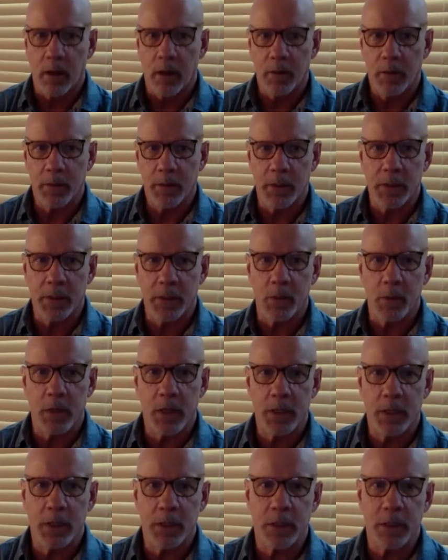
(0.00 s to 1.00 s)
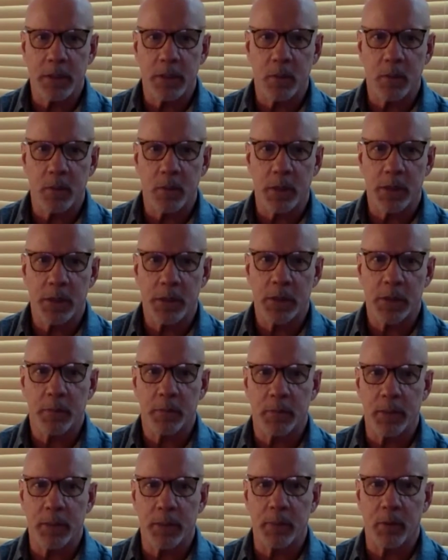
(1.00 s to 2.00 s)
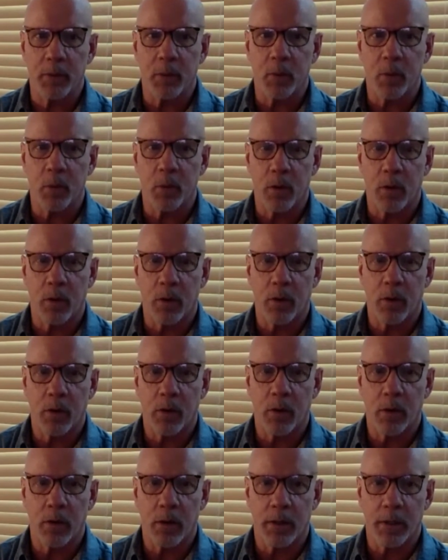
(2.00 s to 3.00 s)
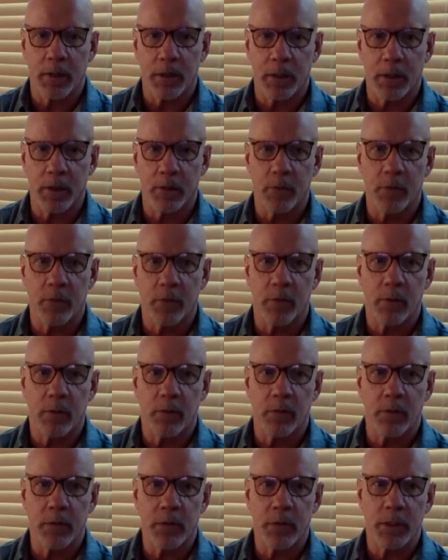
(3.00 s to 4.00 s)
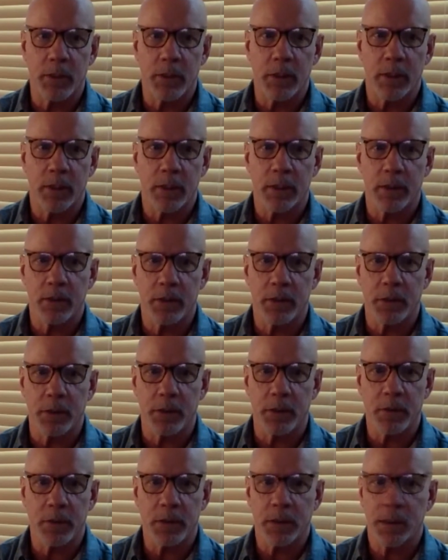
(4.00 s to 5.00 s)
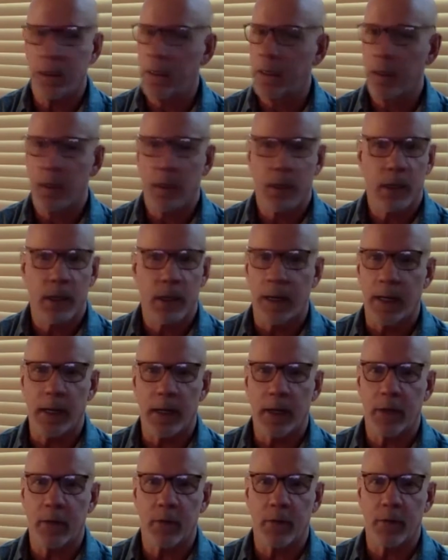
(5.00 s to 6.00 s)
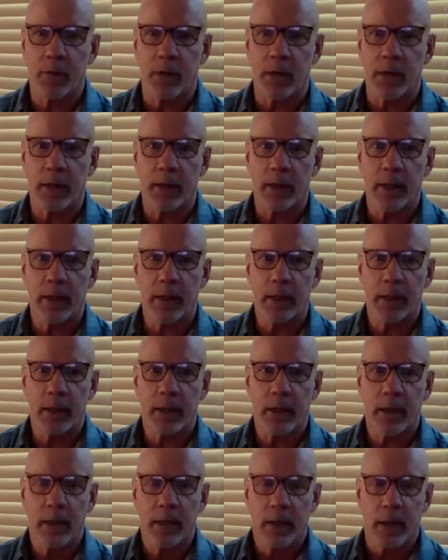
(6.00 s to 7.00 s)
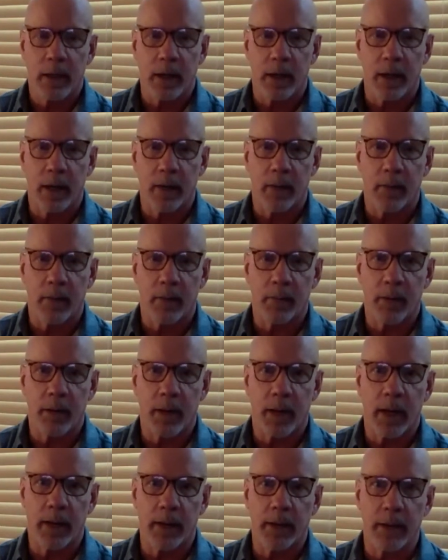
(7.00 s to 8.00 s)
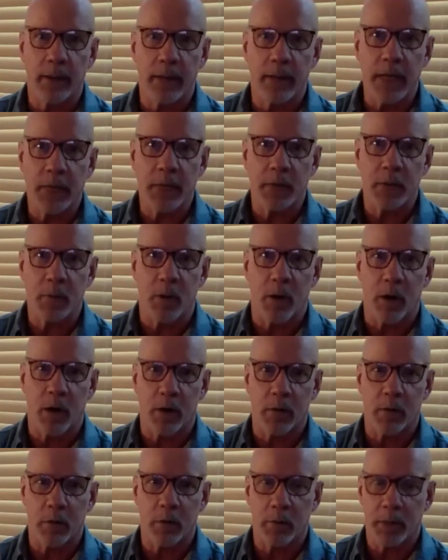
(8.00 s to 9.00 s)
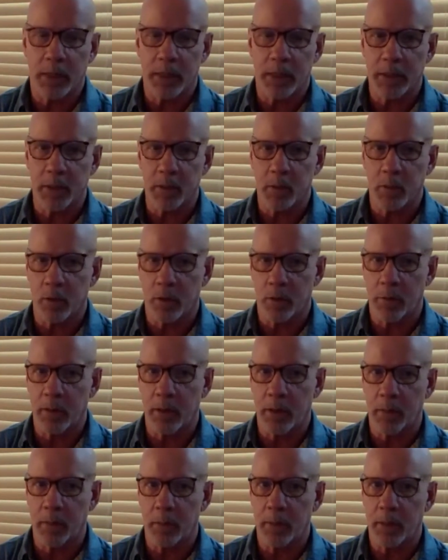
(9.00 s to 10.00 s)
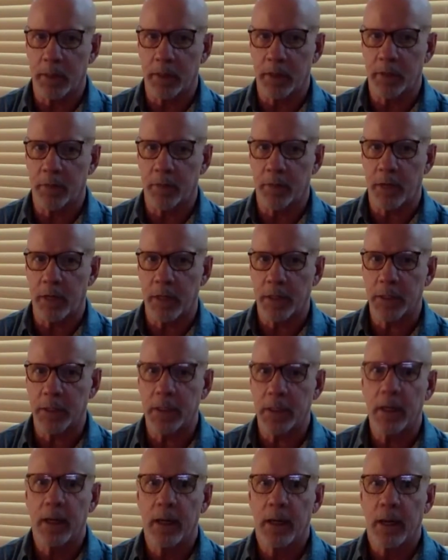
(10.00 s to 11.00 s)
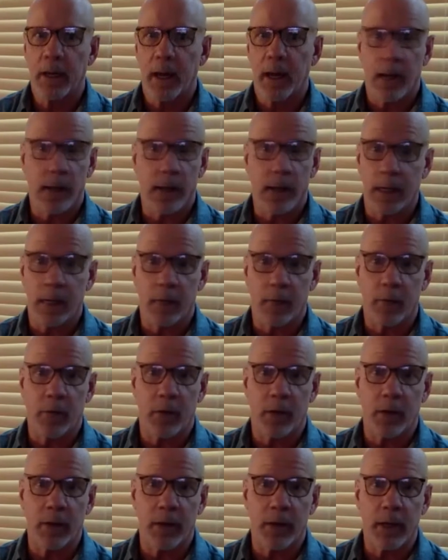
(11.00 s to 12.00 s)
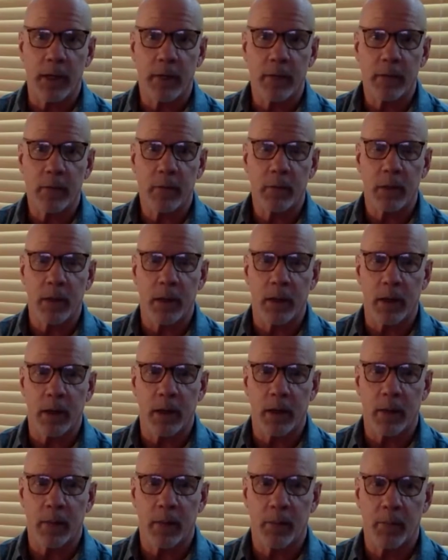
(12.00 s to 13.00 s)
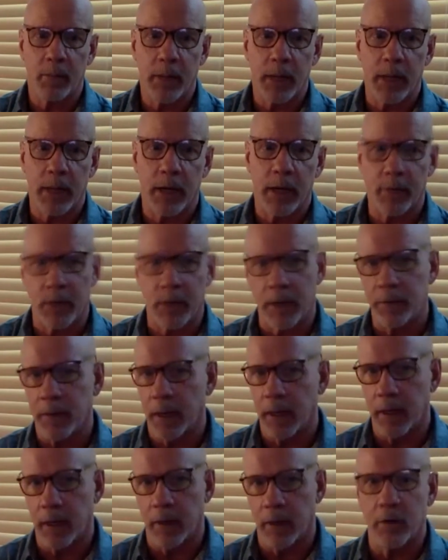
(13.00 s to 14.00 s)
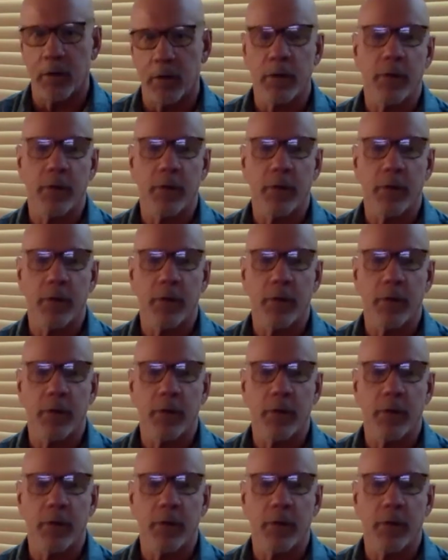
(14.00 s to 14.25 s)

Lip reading: situations in which people were killed for refusing to kill Jews, and they couldn't find any. And that's remarkable because it would have been a big defense, and they never found any of them. And I found that utterly